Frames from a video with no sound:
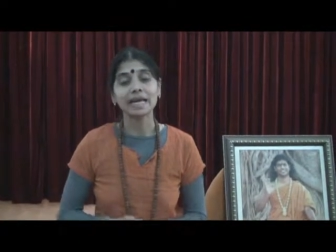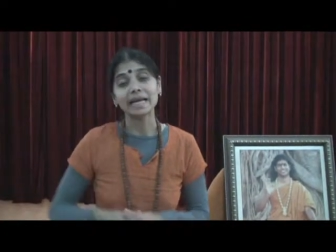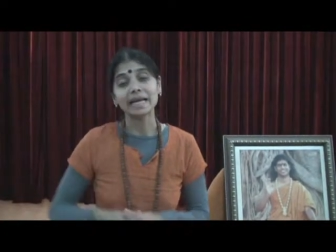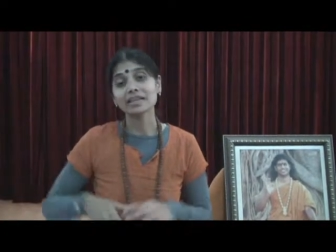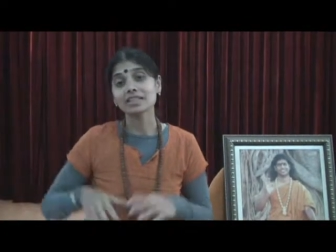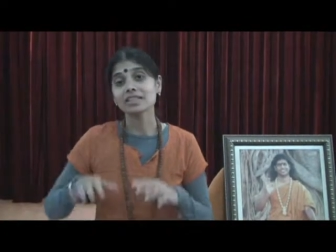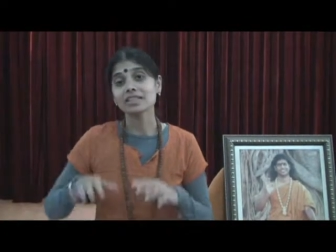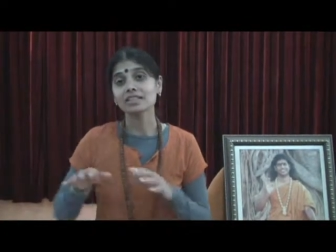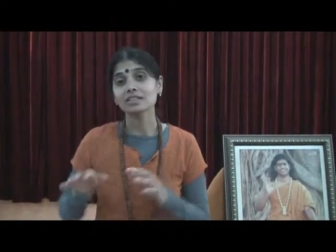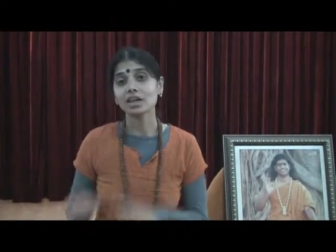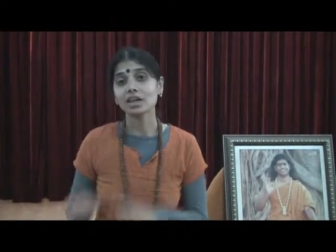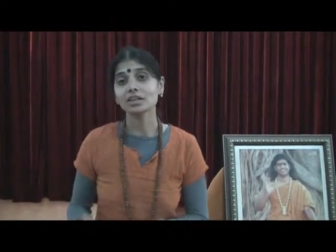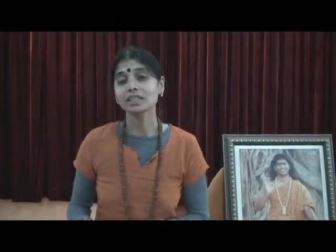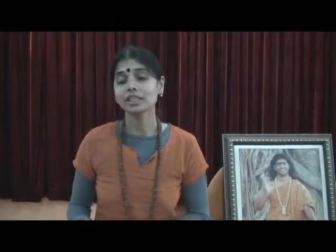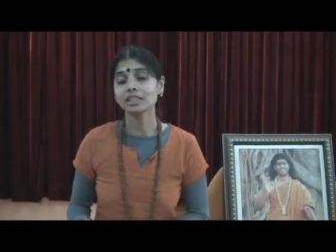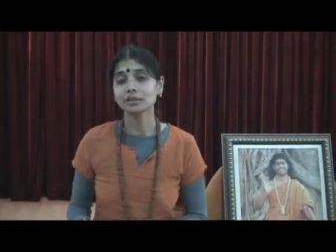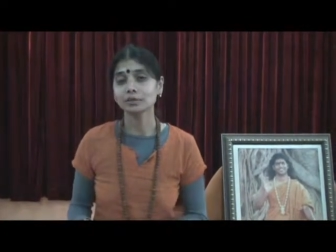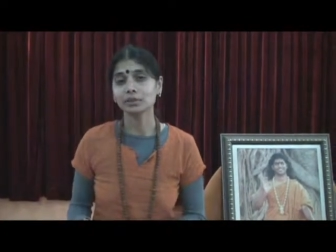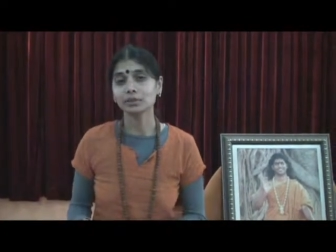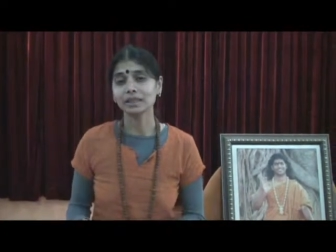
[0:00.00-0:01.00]
And she
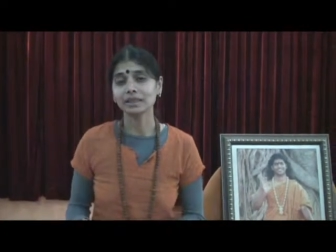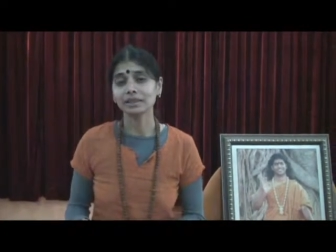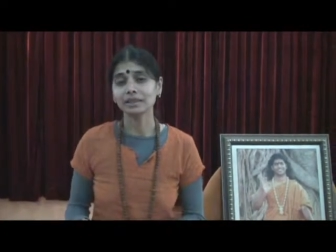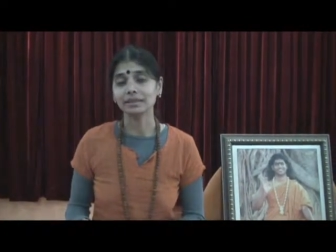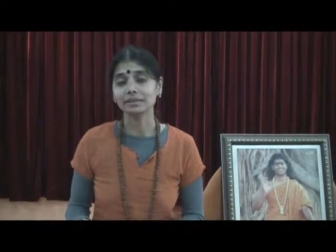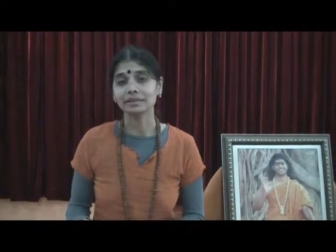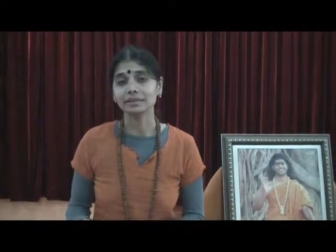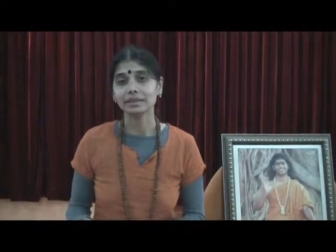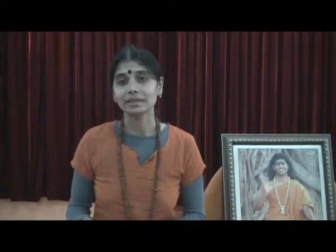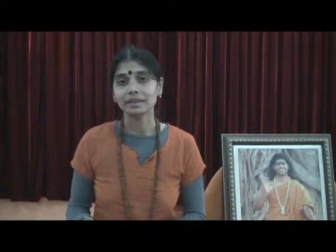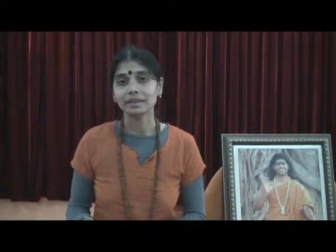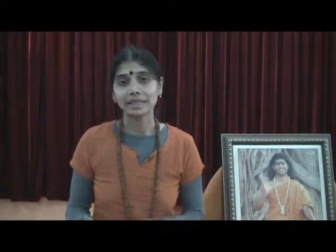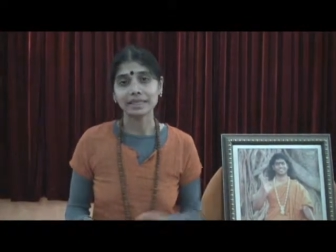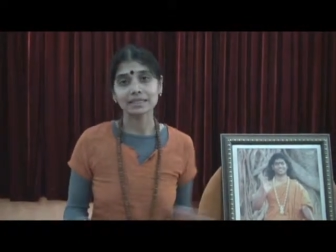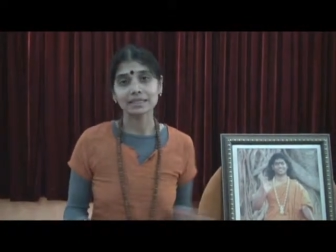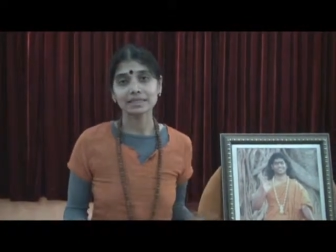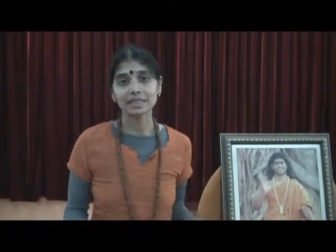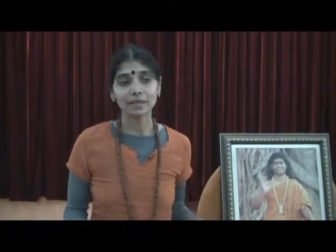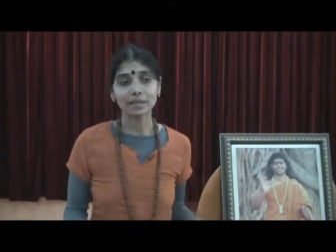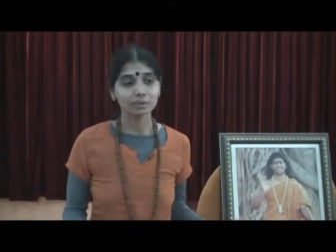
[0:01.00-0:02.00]
started doing it.
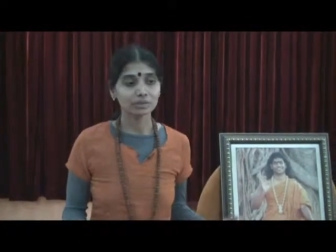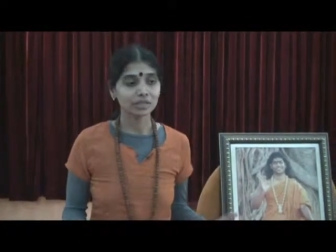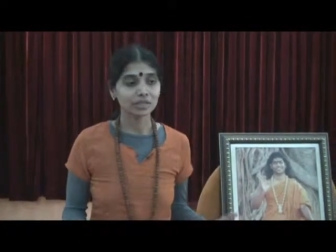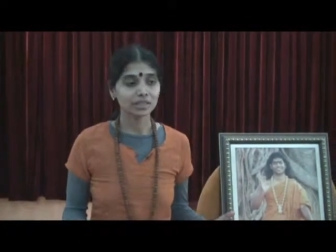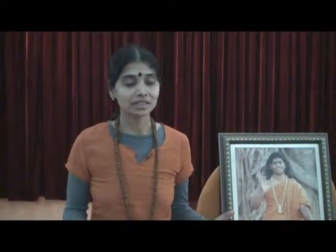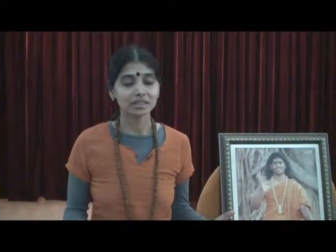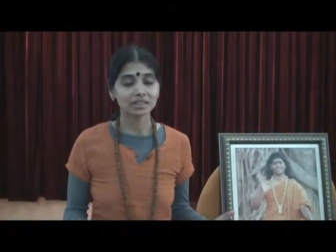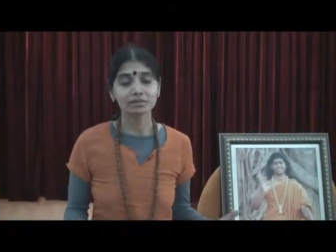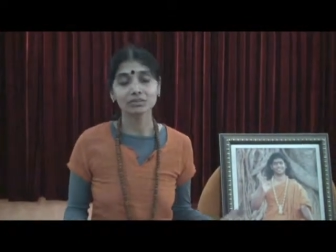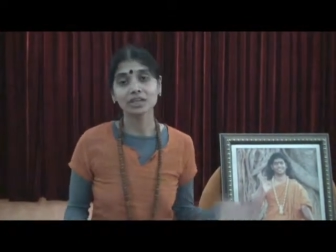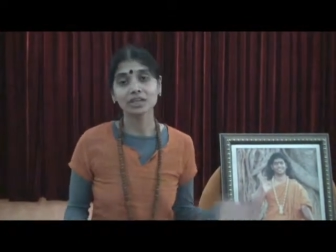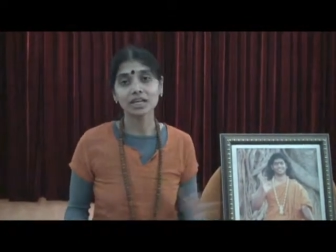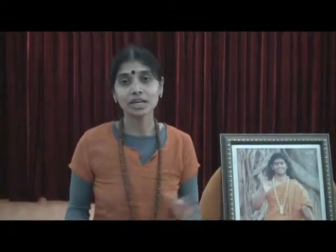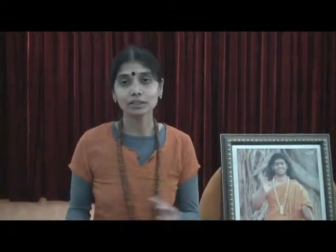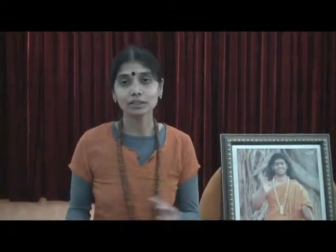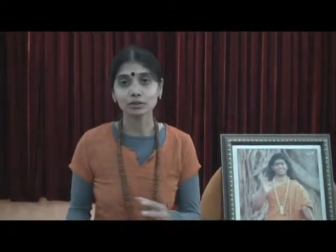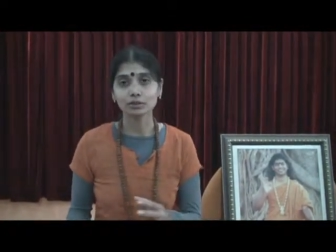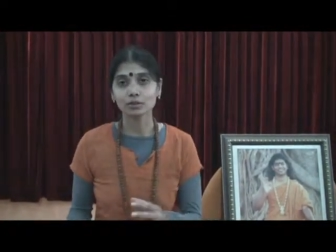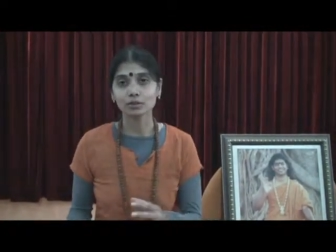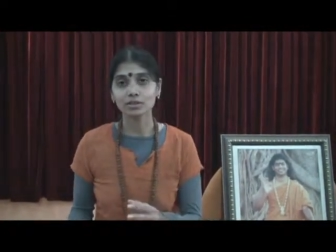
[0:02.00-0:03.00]
Next time when she
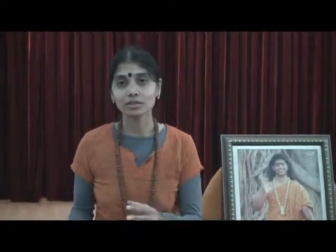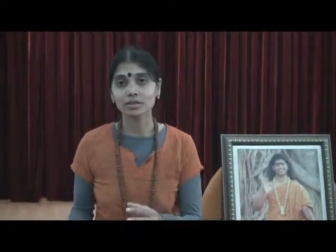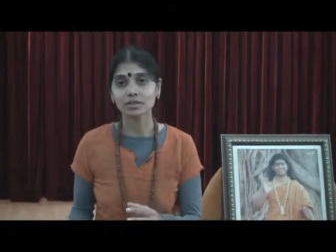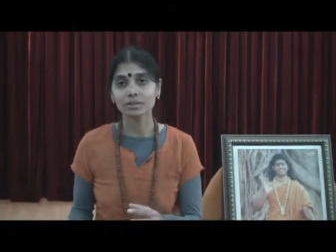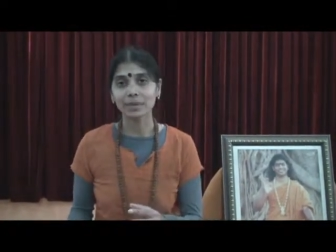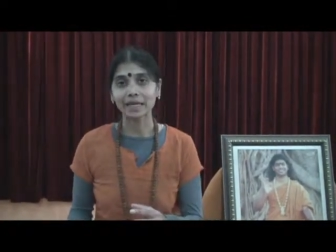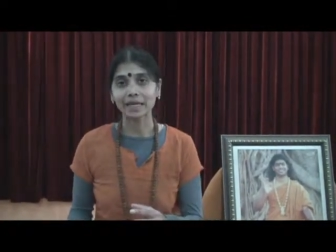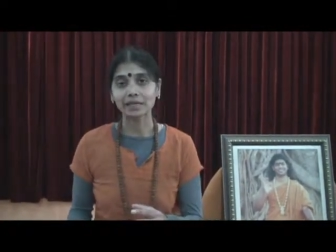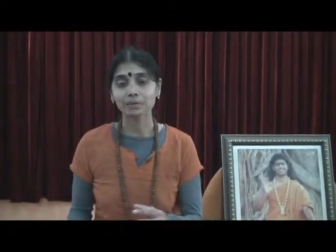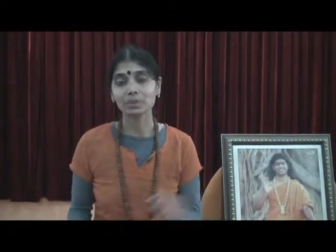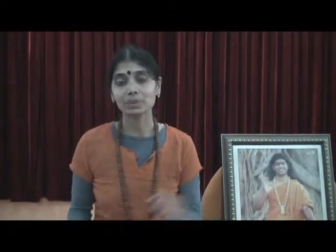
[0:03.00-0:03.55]
forgot to close the bag,